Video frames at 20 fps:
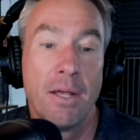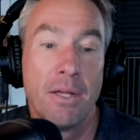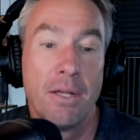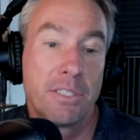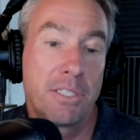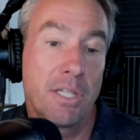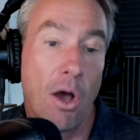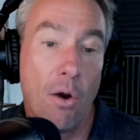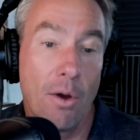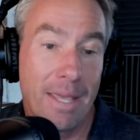
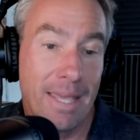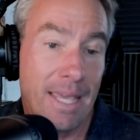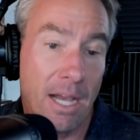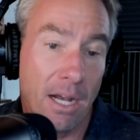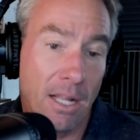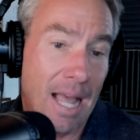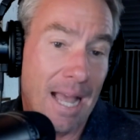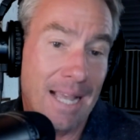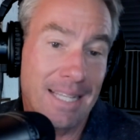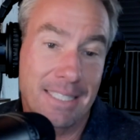So
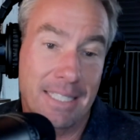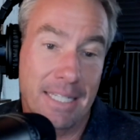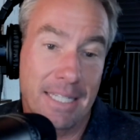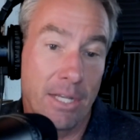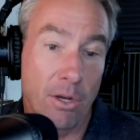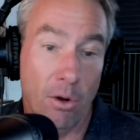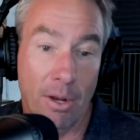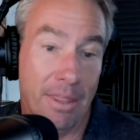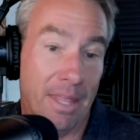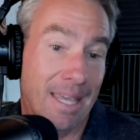
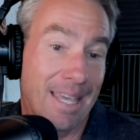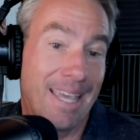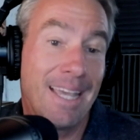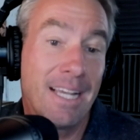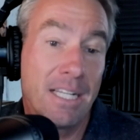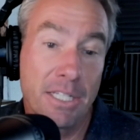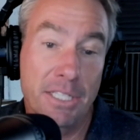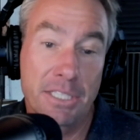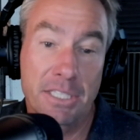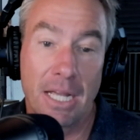ELIC, or the
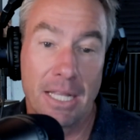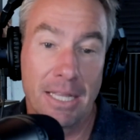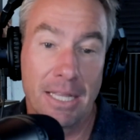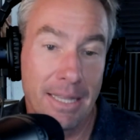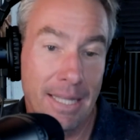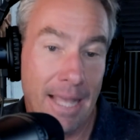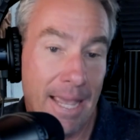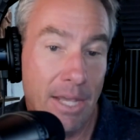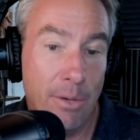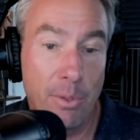English
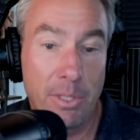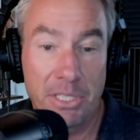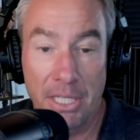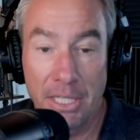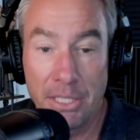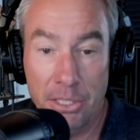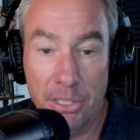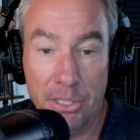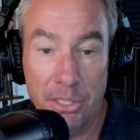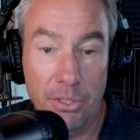Language
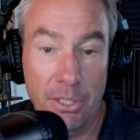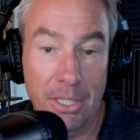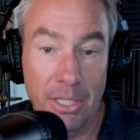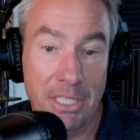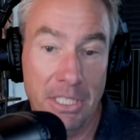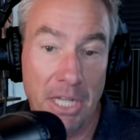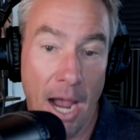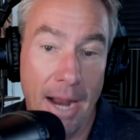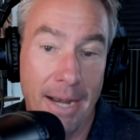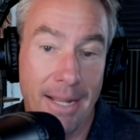Institute in
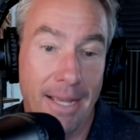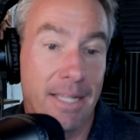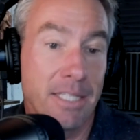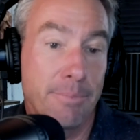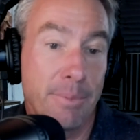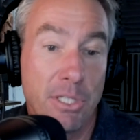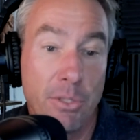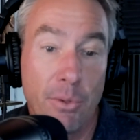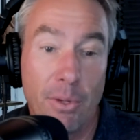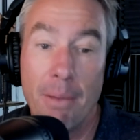China, has
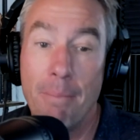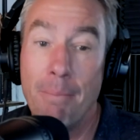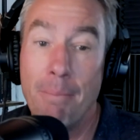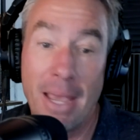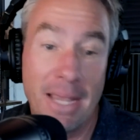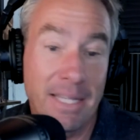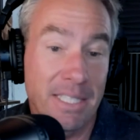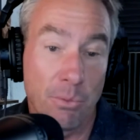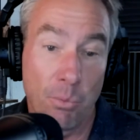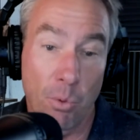been doing
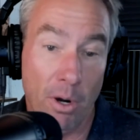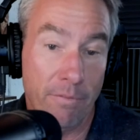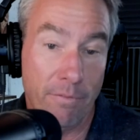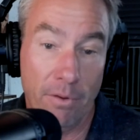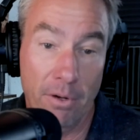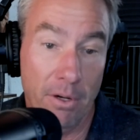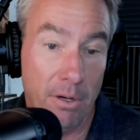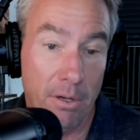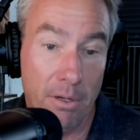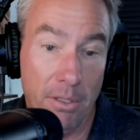amazing work
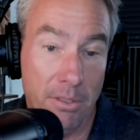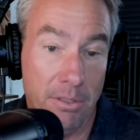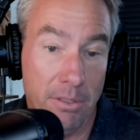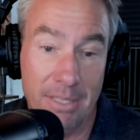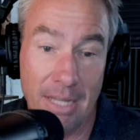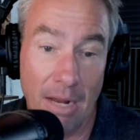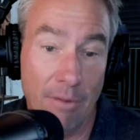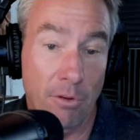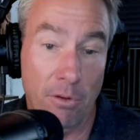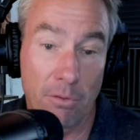for
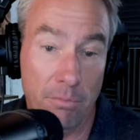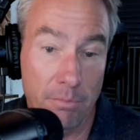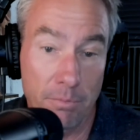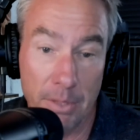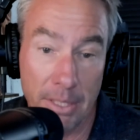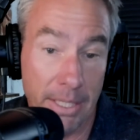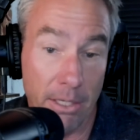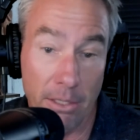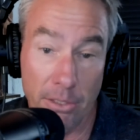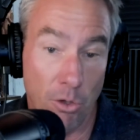several
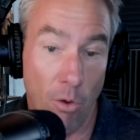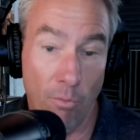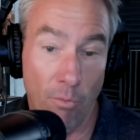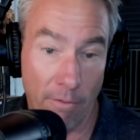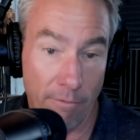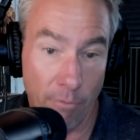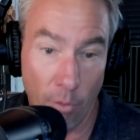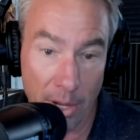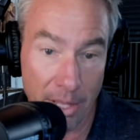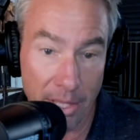years,
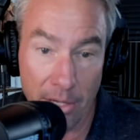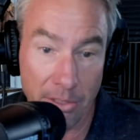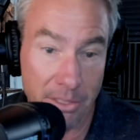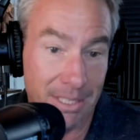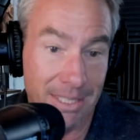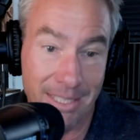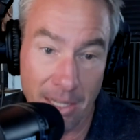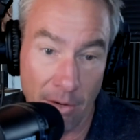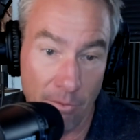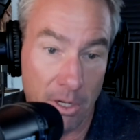over 40
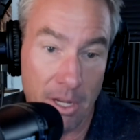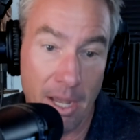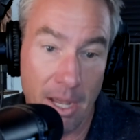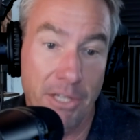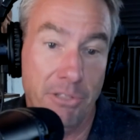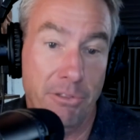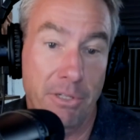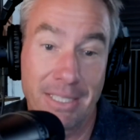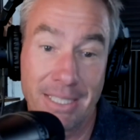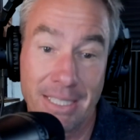years in several
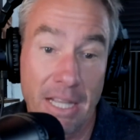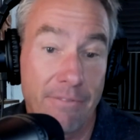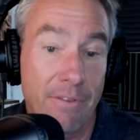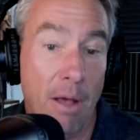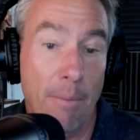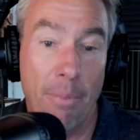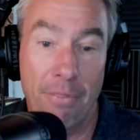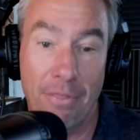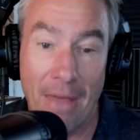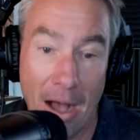countries, and they've
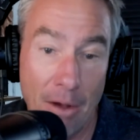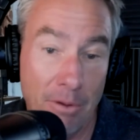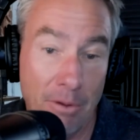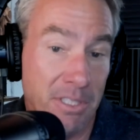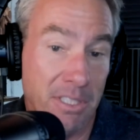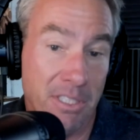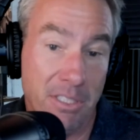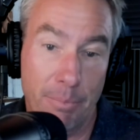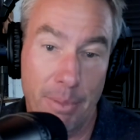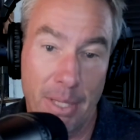helped
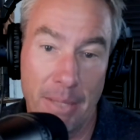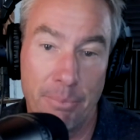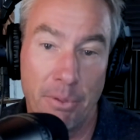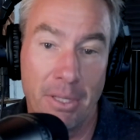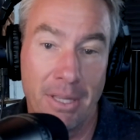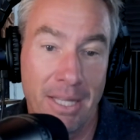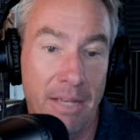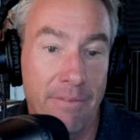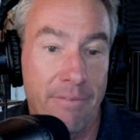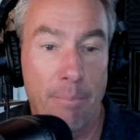thousands of people
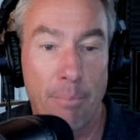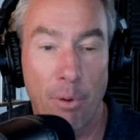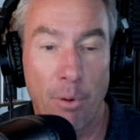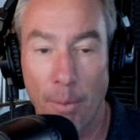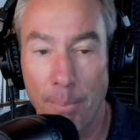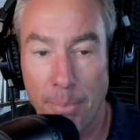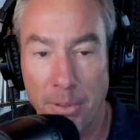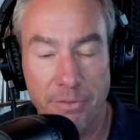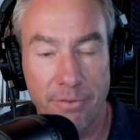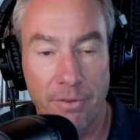live a
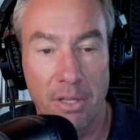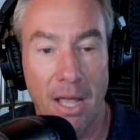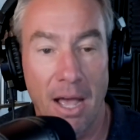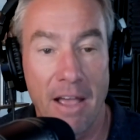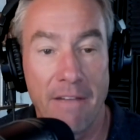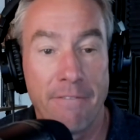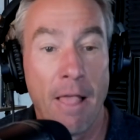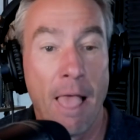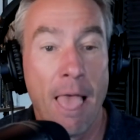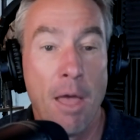purposeful
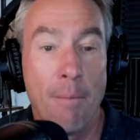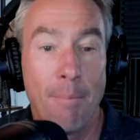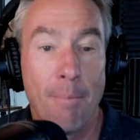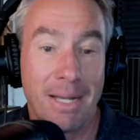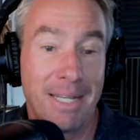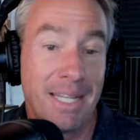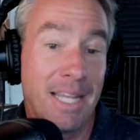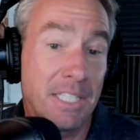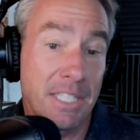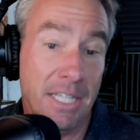life
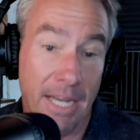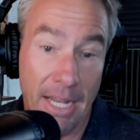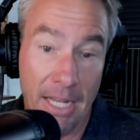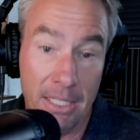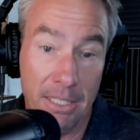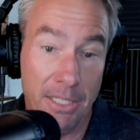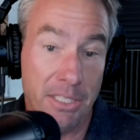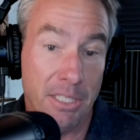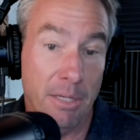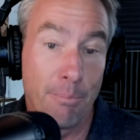by teaching
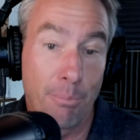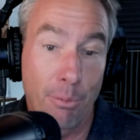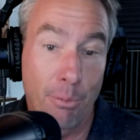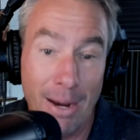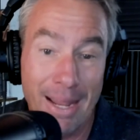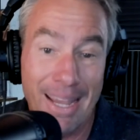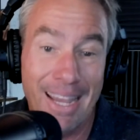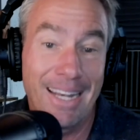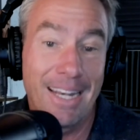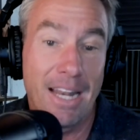English and
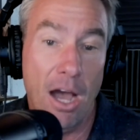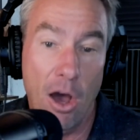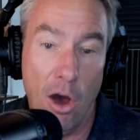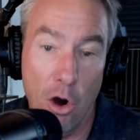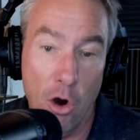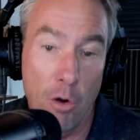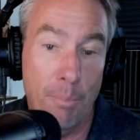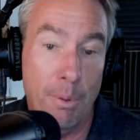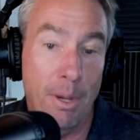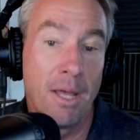bringing
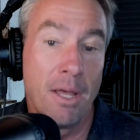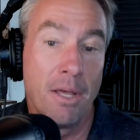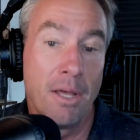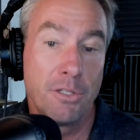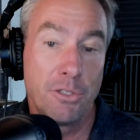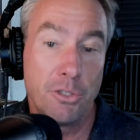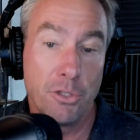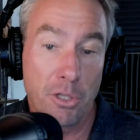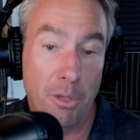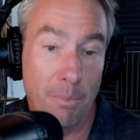hope
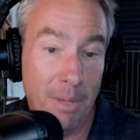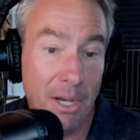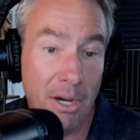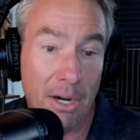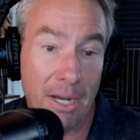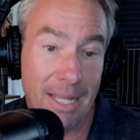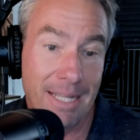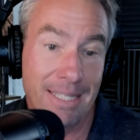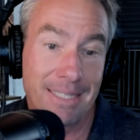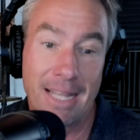to
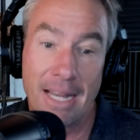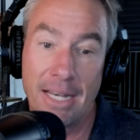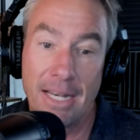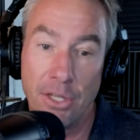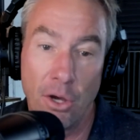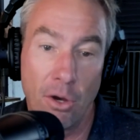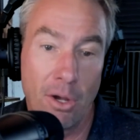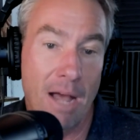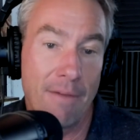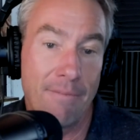communities that
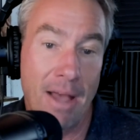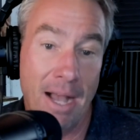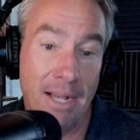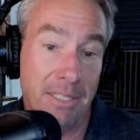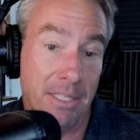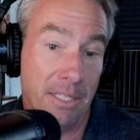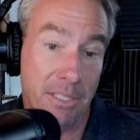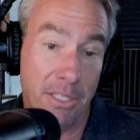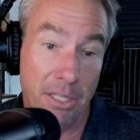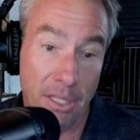don't have
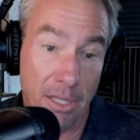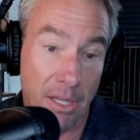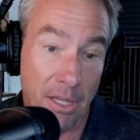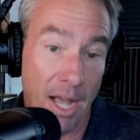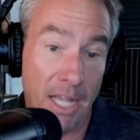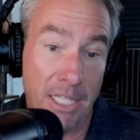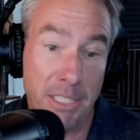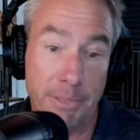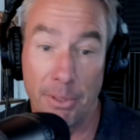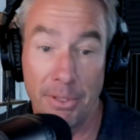access to the
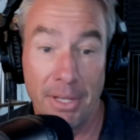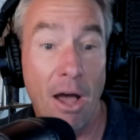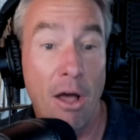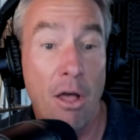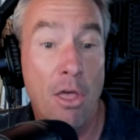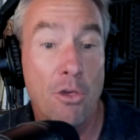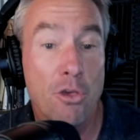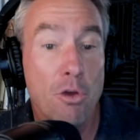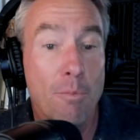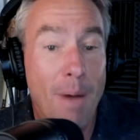gospel. Now,
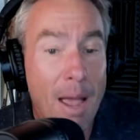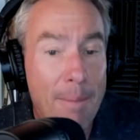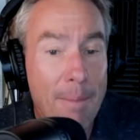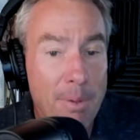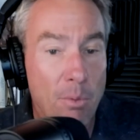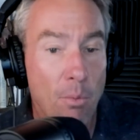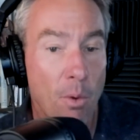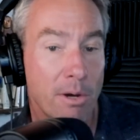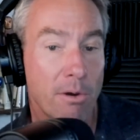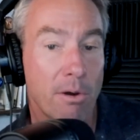you might
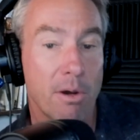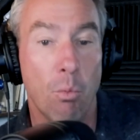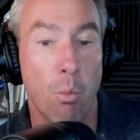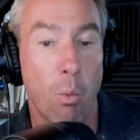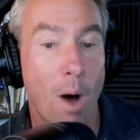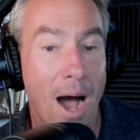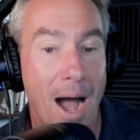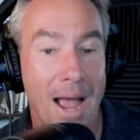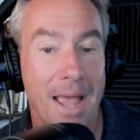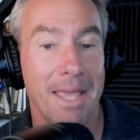be wondering
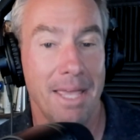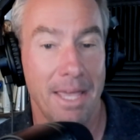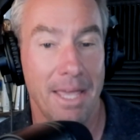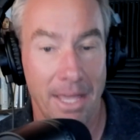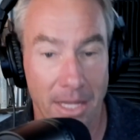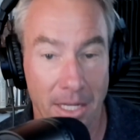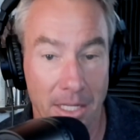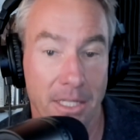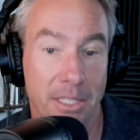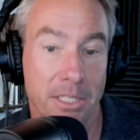why
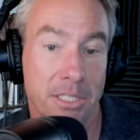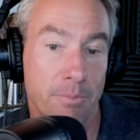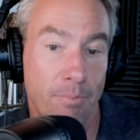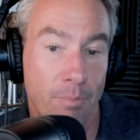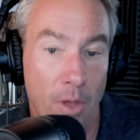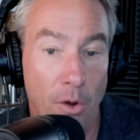English?